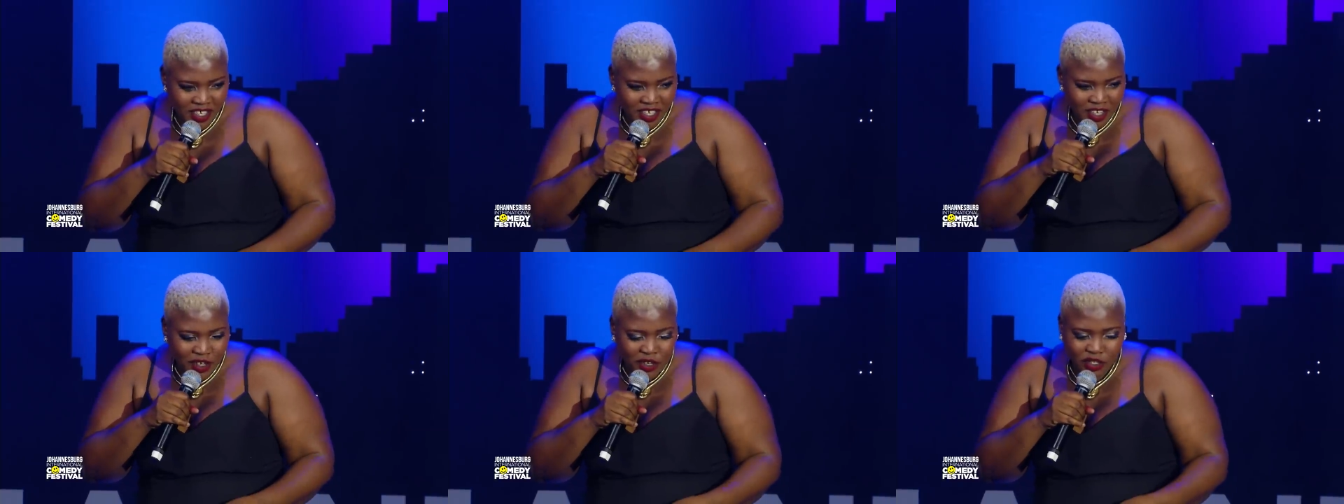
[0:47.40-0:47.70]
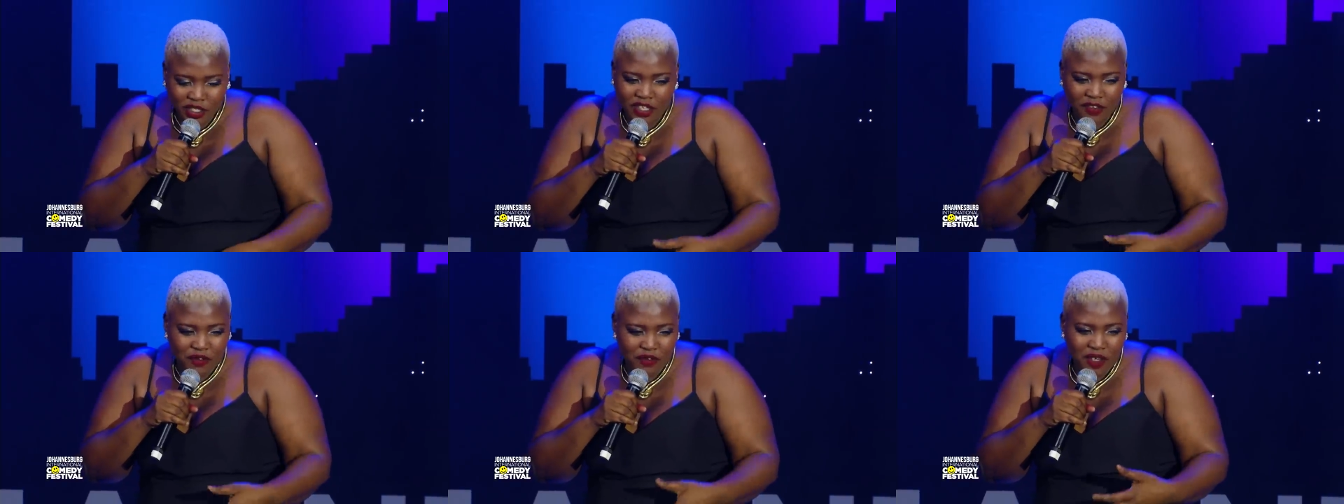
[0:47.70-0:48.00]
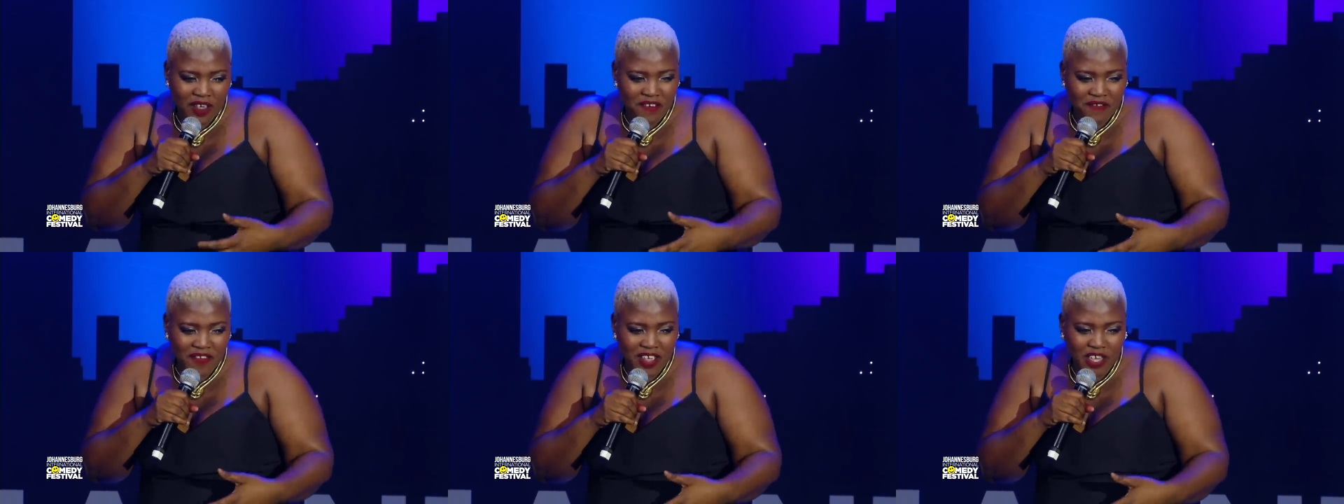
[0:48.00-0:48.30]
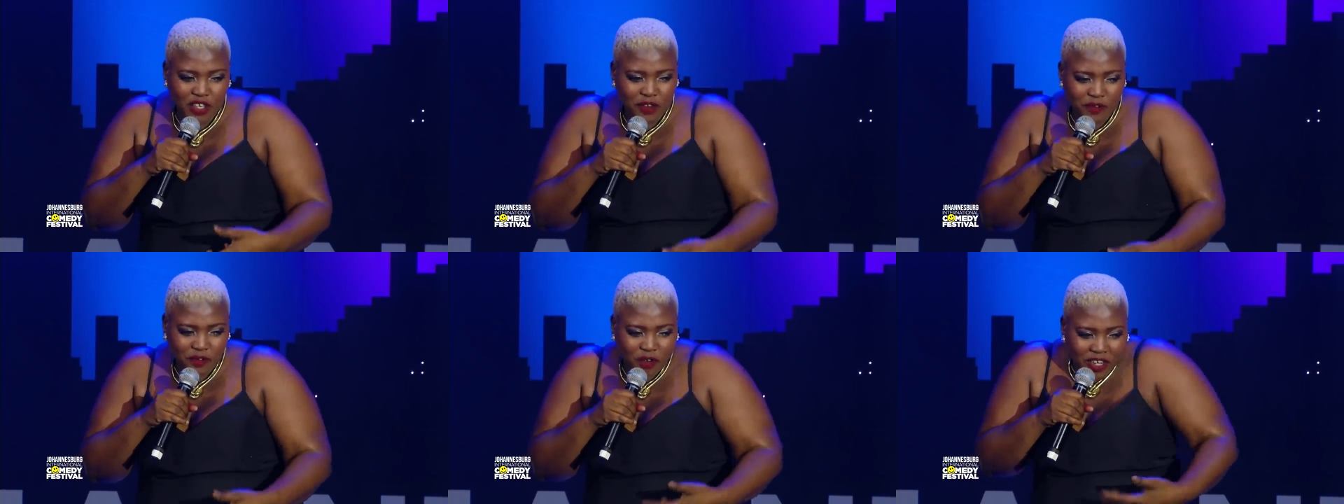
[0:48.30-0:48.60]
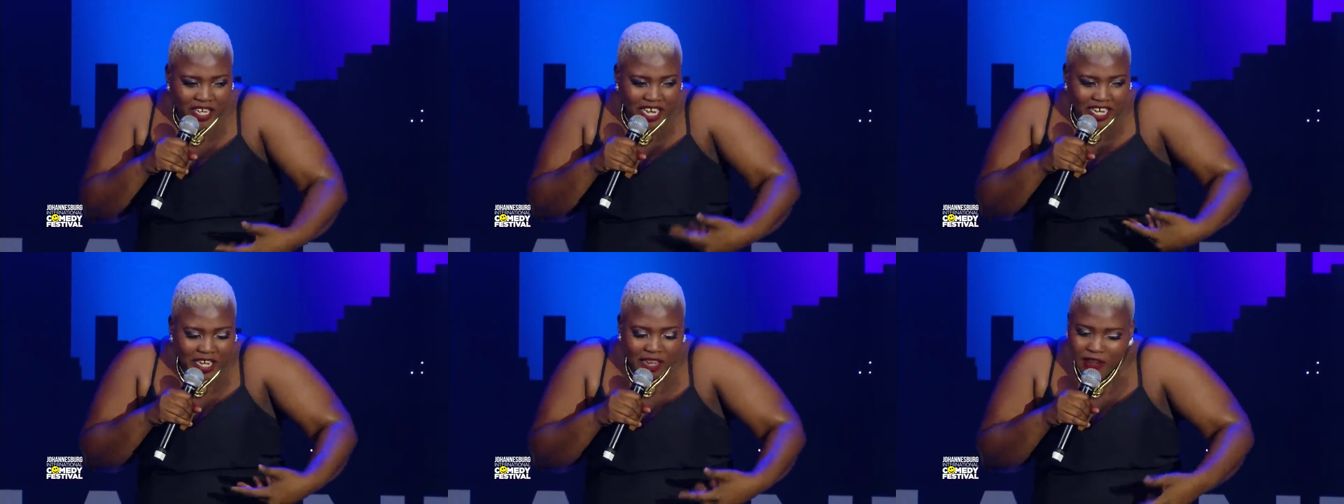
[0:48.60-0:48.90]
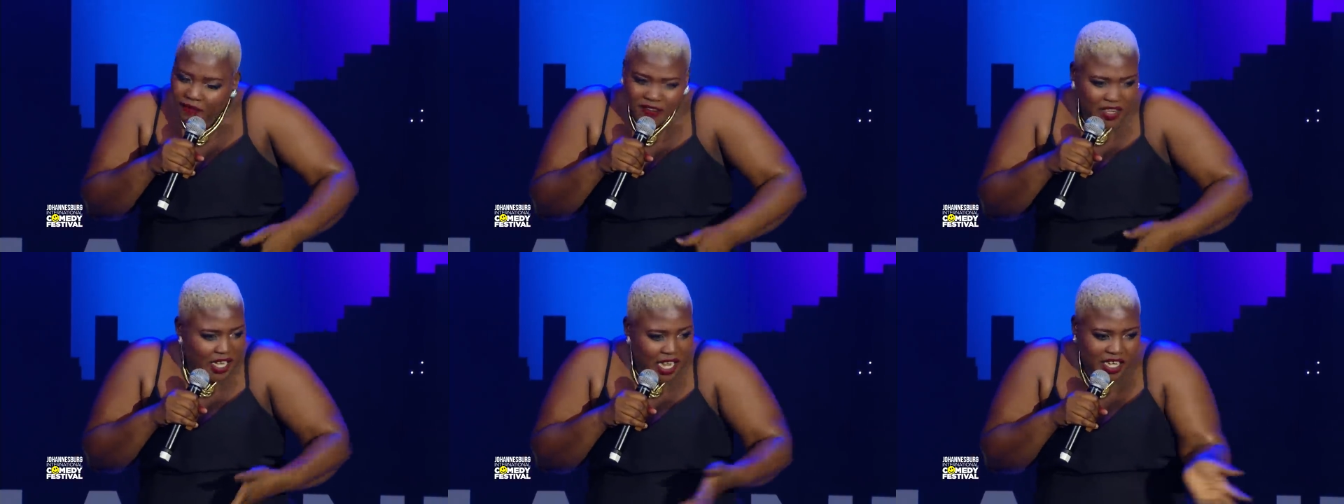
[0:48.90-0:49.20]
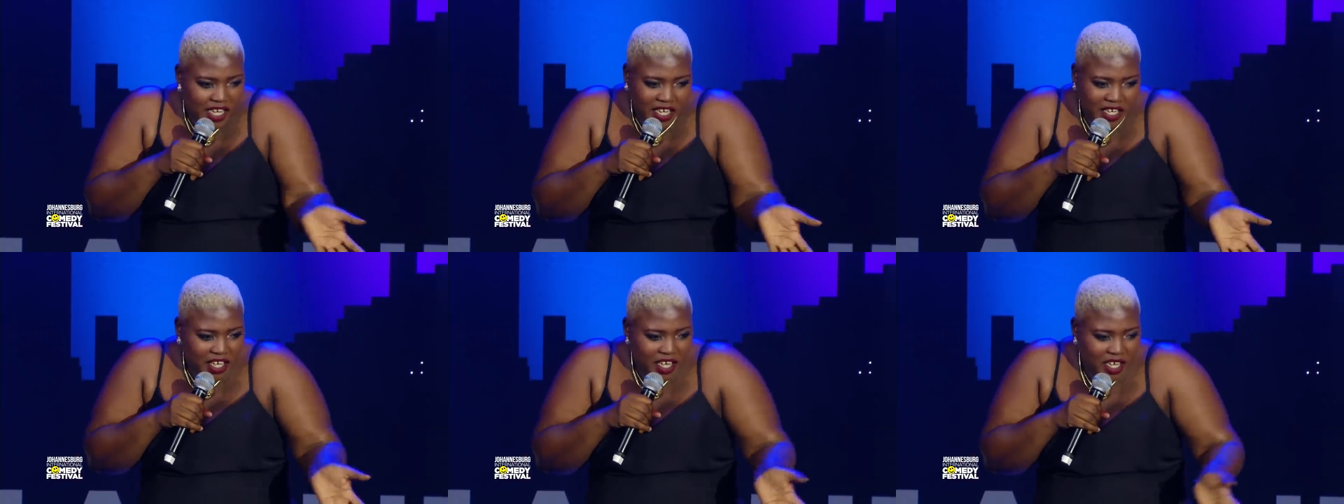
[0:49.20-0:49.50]
Because if you are fat, you've got an, even
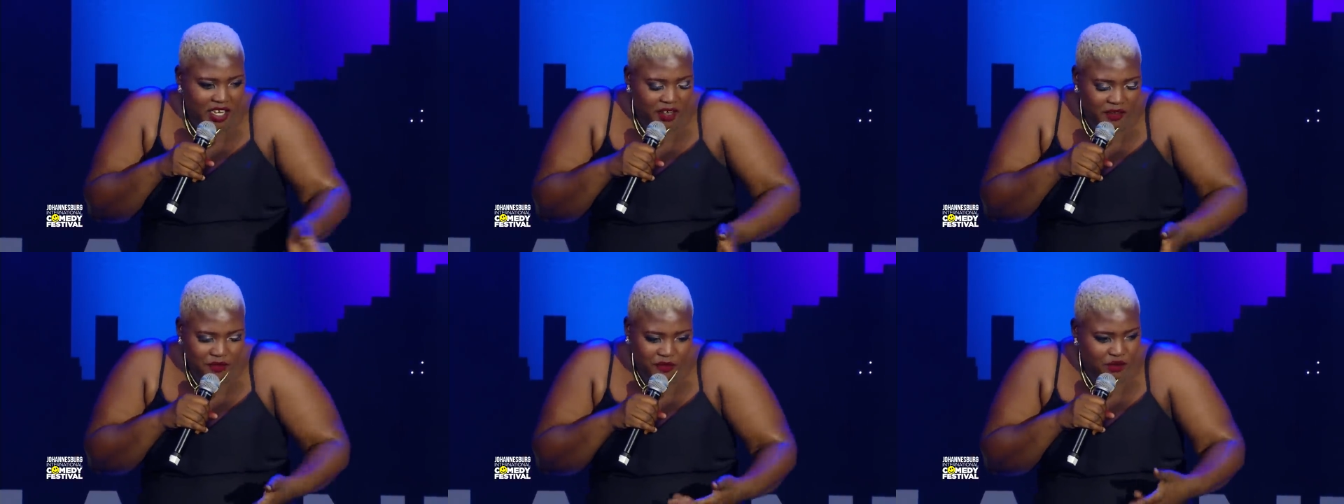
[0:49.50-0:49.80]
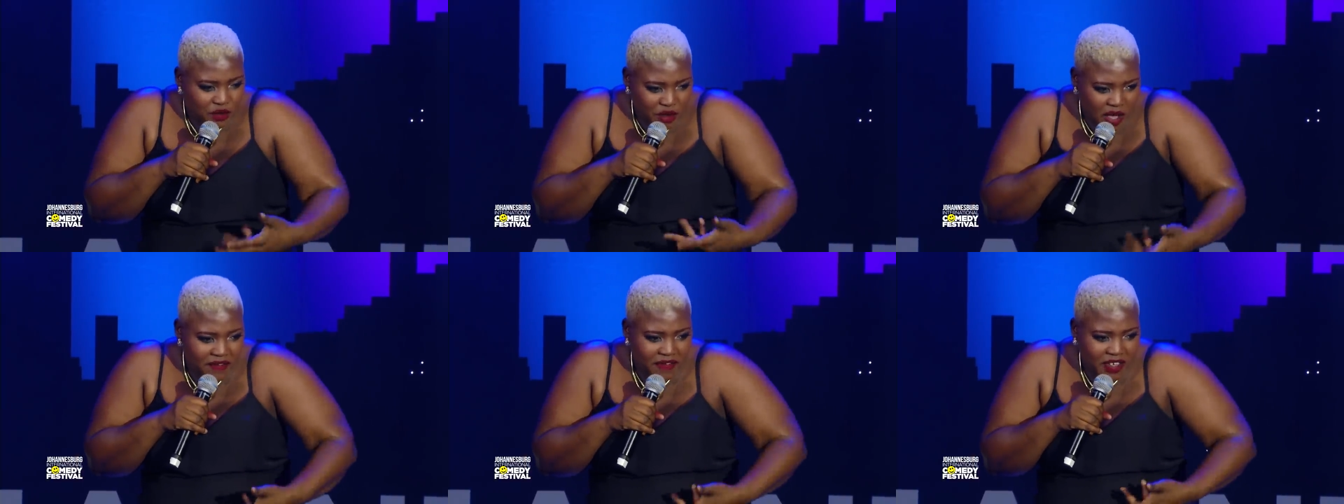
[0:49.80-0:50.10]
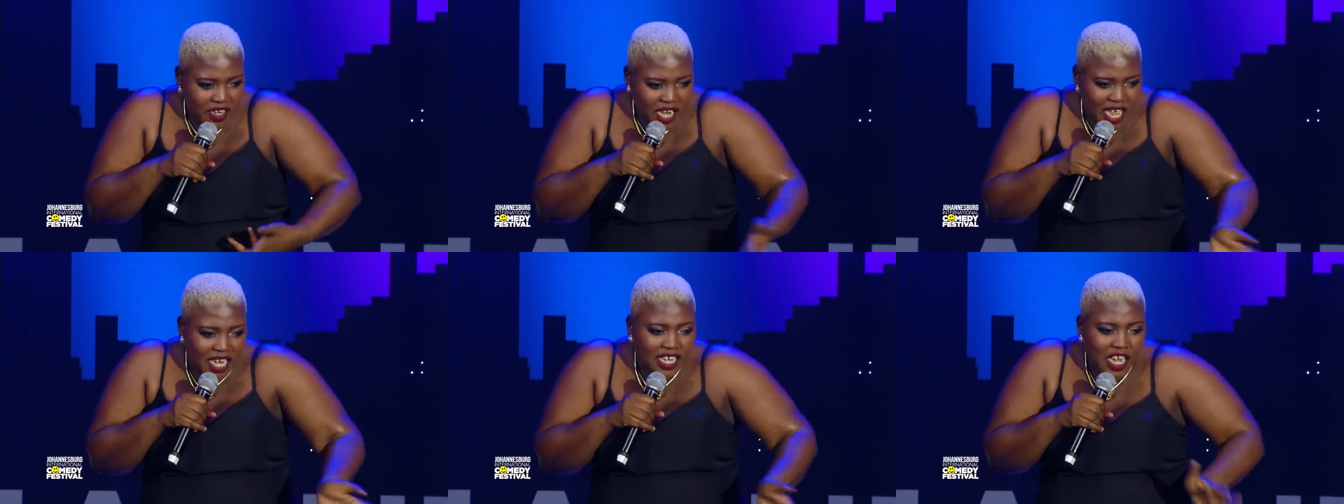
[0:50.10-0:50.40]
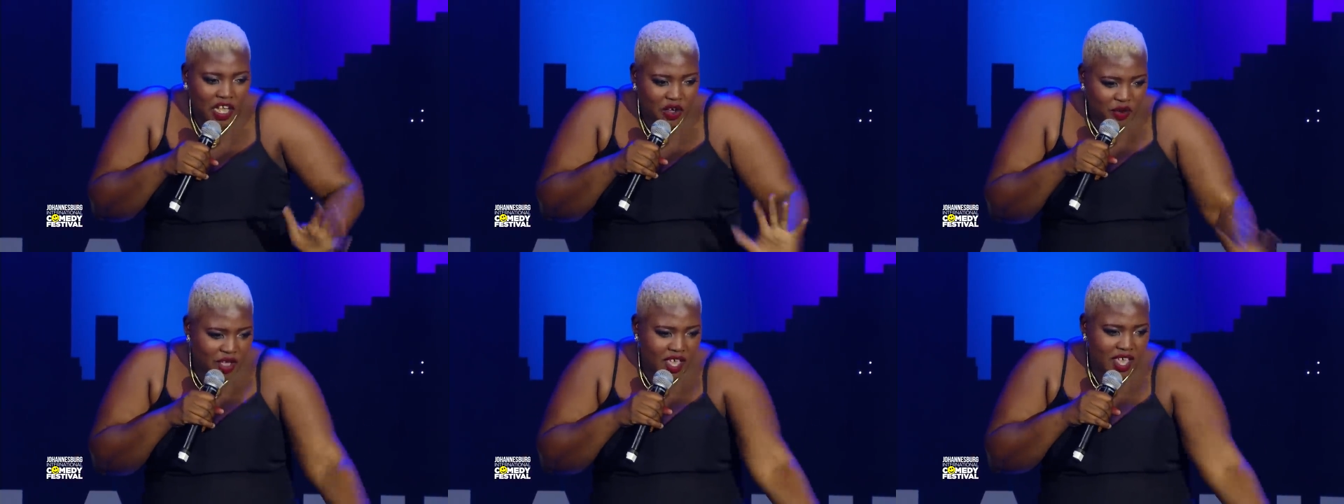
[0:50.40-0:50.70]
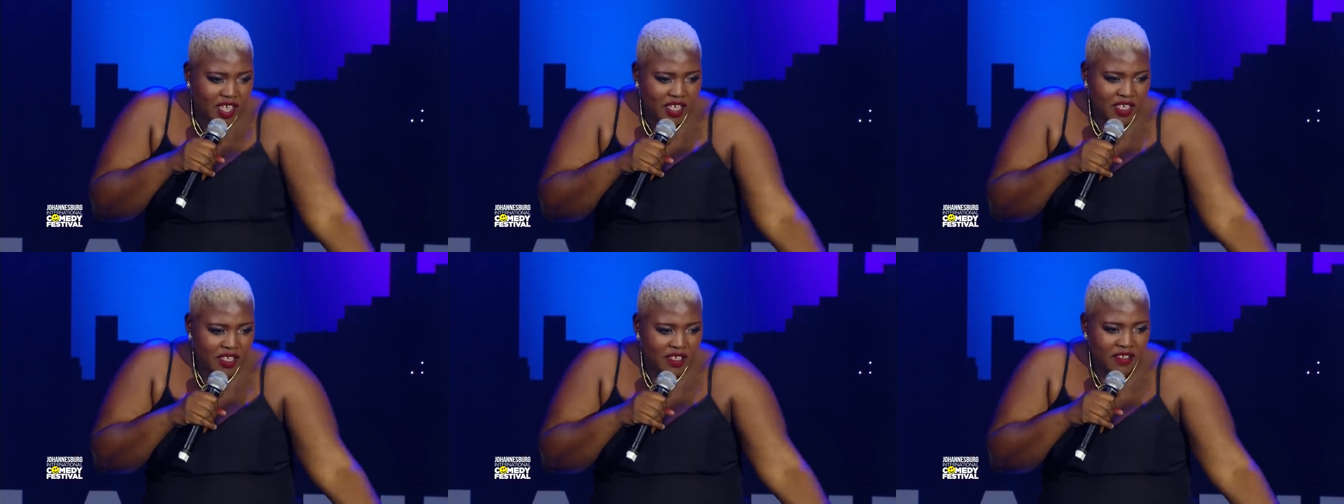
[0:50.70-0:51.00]
any girl, if you have an underwear